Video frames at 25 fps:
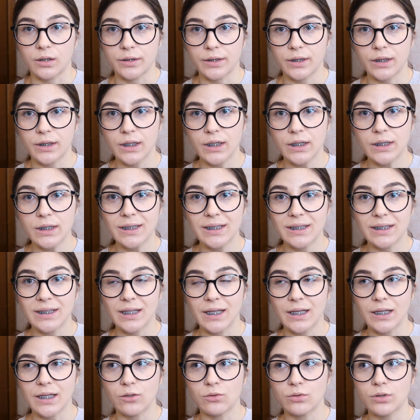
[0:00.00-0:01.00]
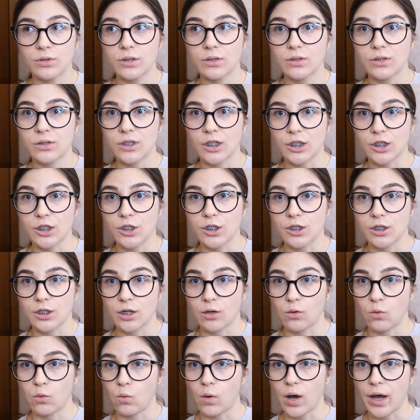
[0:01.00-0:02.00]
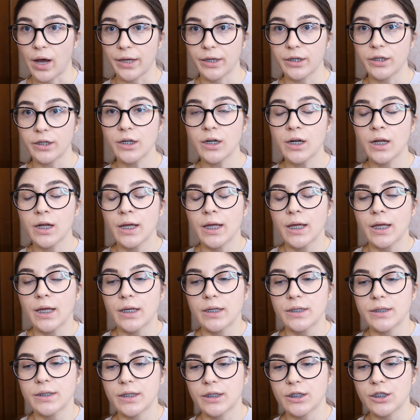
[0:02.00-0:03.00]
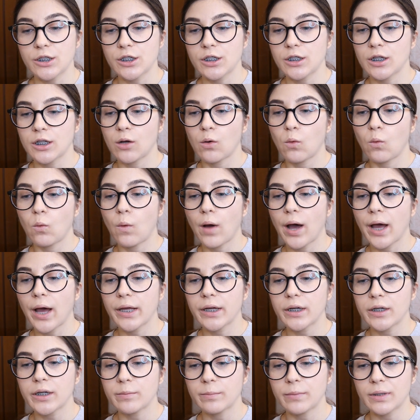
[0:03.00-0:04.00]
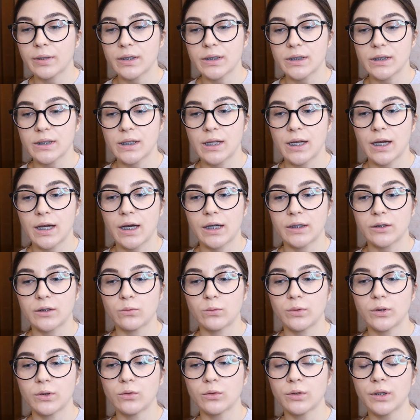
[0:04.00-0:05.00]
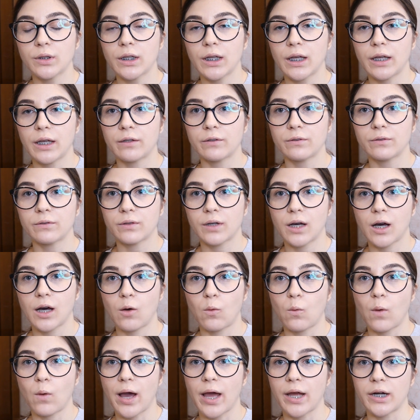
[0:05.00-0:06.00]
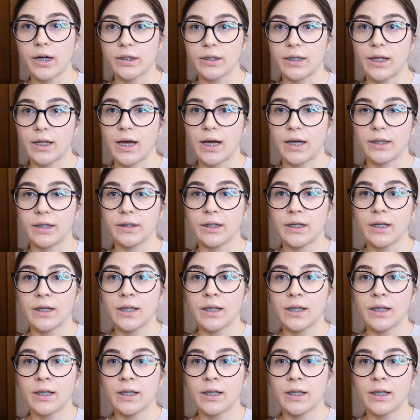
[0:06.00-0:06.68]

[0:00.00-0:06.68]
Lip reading: teeth they use sectional wire. sectional wire means that we don't have a wire that